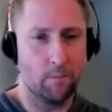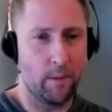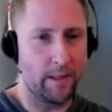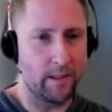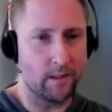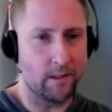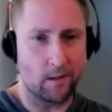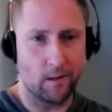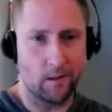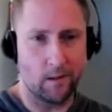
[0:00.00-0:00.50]

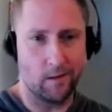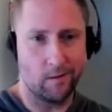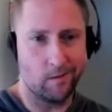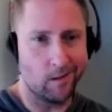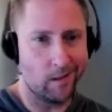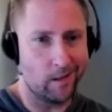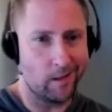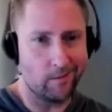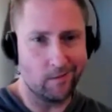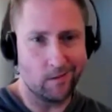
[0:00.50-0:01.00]
basically,
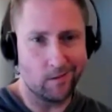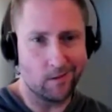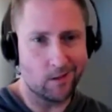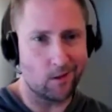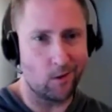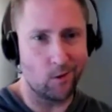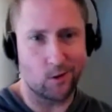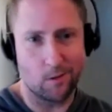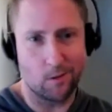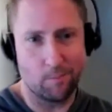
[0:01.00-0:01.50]
like
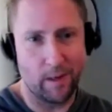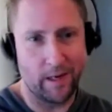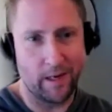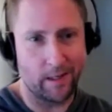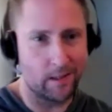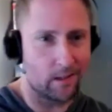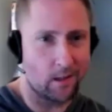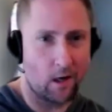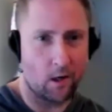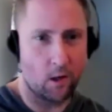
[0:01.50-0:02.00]

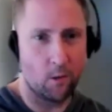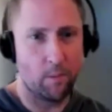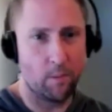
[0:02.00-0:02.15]
Scotiabank and Taco